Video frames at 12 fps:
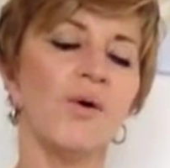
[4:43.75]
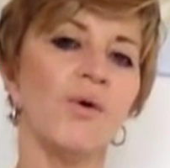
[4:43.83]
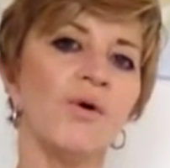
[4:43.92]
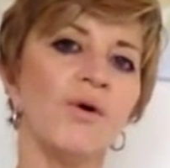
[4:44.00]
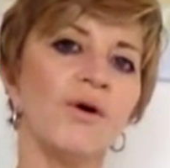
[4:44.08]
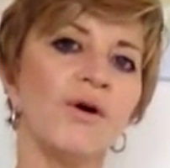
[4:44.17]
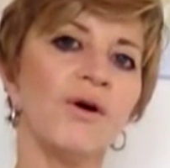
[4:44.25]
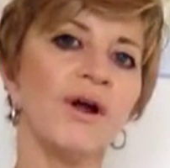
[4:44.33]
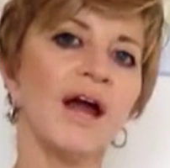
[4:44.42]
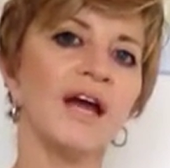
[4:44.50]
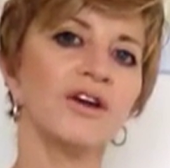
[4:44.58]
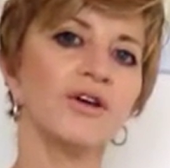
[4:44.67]
or
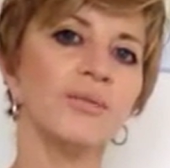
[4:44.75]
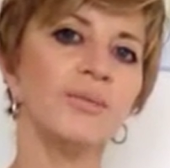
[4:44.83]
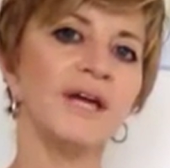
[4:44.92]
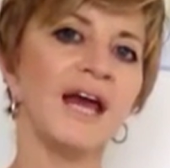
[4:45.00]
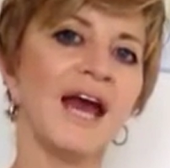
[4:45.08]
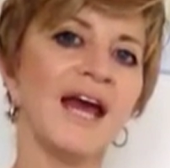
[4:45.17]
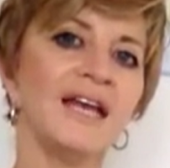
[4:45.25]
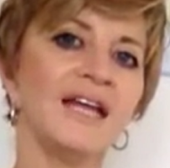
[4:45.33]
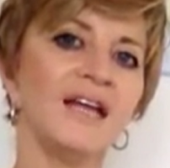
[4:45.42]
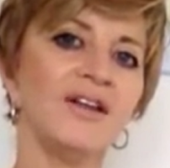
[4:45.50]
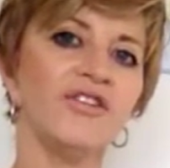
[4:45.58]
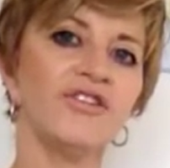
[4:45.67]
I could be
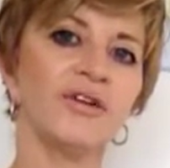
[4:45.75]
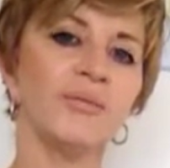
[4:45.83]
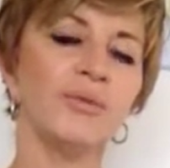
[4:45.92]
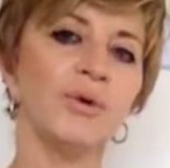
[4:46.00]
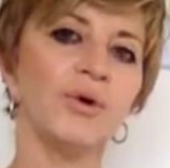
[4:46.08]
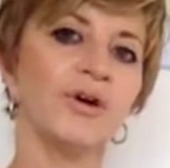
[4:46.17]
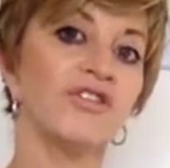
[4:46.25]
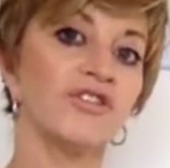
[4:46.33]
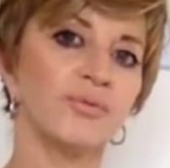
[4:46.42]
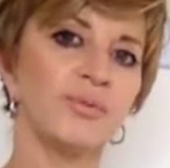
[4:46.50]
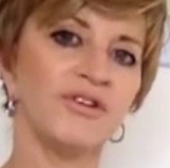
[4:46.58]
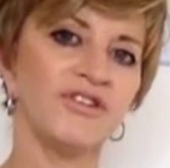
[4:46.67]
adding some more
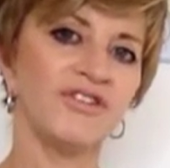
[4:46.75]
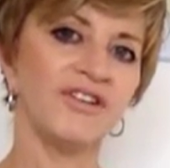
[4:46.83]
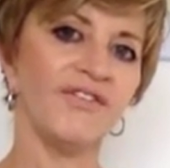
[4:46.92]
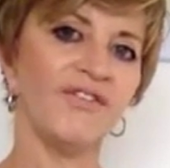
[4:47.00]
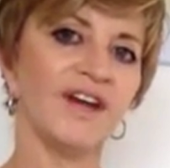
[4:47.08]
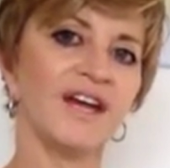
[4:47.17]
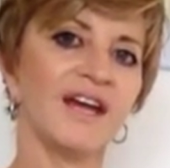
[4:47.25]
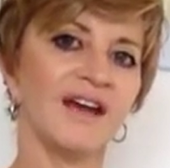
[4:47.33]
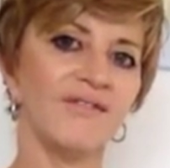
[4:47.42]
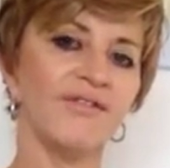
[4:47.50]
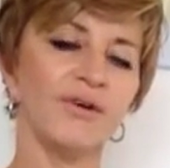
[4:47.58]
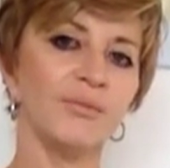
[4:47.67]
specific
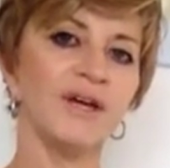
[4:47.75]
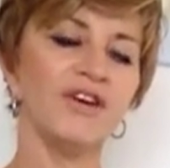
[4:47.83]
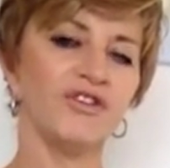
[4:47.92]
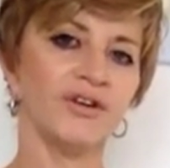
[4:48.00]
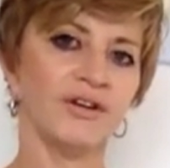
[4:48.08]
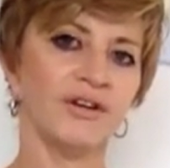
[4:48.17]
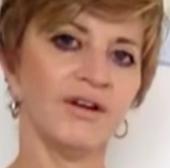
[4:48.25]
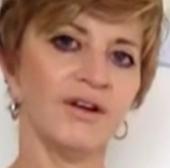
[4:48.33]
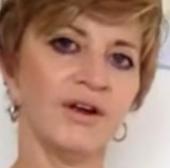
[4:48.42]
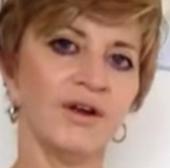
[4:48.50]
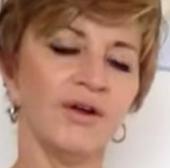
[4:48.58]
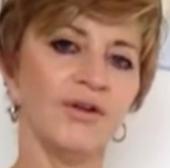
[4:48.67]
information.
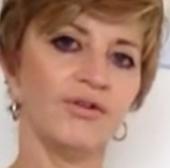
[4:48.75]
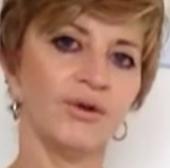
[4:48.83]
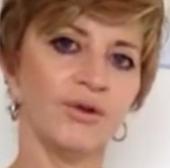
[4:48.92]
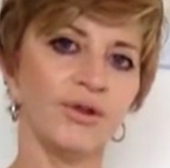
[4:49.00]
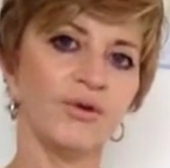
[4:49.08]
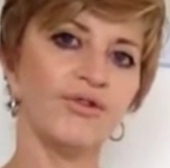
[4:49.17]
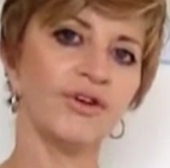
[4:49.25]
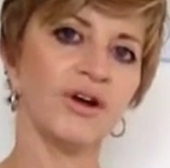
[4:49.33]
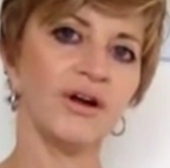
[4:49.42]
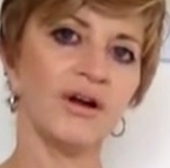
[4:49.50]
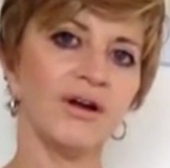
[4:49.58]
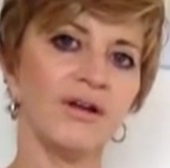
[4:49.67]
So those
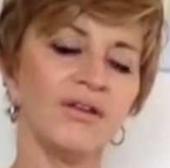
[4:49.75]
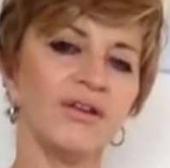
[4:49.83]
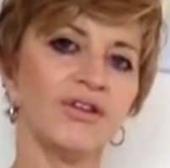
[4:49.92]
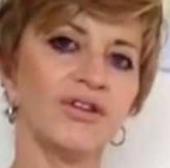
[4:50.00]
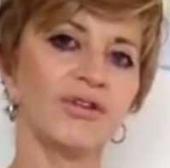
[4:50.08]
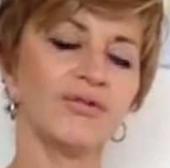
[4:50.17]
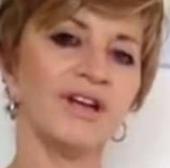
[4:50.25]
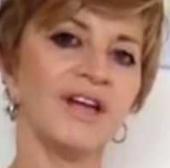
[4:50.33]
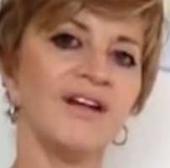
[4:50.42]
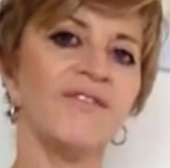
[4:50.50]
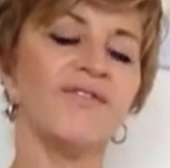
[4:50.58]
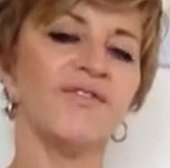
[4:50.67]
are the
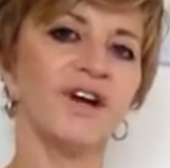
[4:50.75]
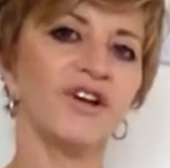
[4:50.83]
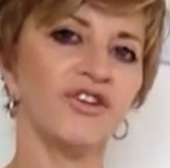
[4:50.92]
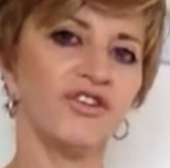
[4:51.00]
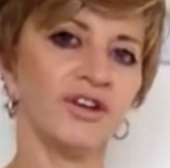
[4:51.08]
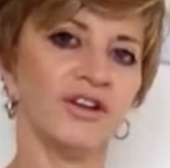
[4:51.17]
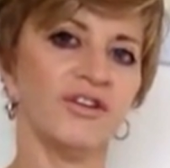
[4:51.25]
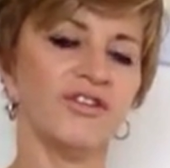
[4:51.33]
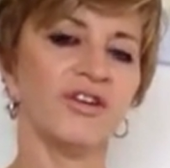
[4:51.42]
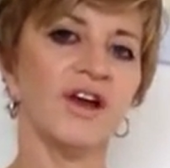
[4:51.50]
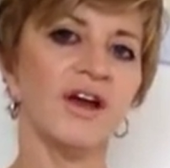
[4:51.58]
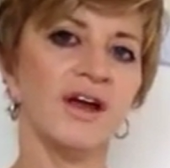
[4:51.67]
three
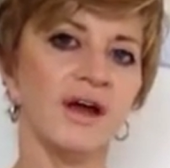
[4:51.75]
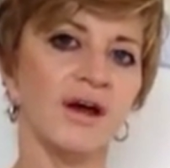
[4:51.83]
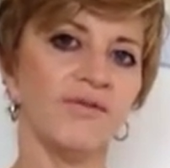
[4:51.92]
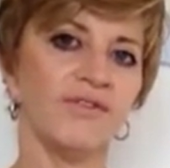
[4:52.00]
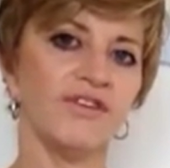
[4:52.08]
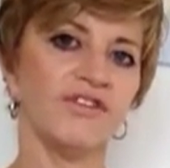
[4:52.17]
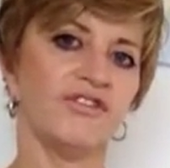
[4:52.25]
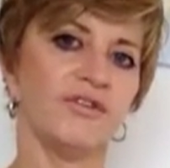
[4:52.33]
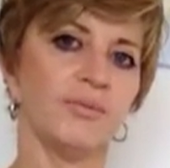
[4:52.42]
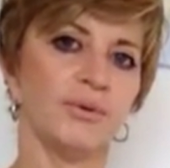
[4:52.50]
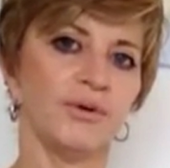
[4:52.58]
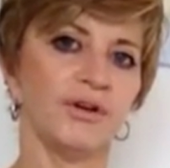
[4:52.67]
functions of this
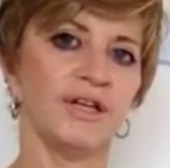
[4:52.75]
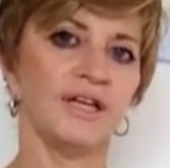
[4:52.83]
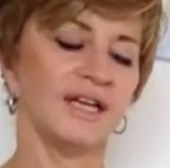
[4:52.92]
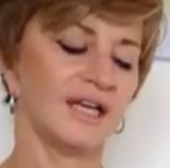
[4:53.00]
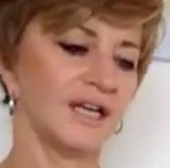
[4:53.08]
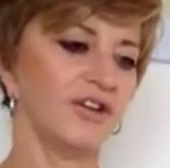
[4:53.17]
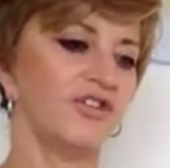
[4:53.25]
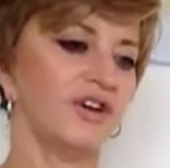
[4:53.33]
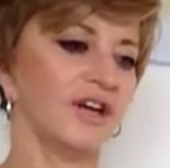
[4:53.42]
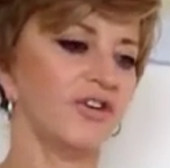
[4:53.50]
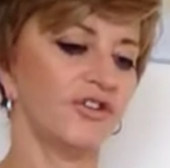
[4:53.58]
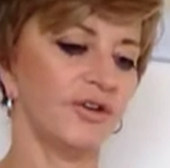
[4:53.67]
subordinate
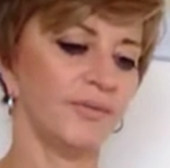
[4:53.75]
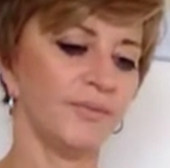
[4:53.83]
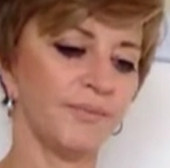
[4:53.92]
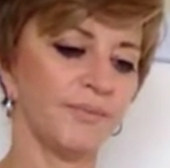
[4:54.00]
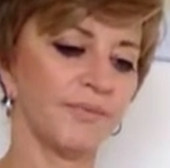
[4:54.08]
conjunction.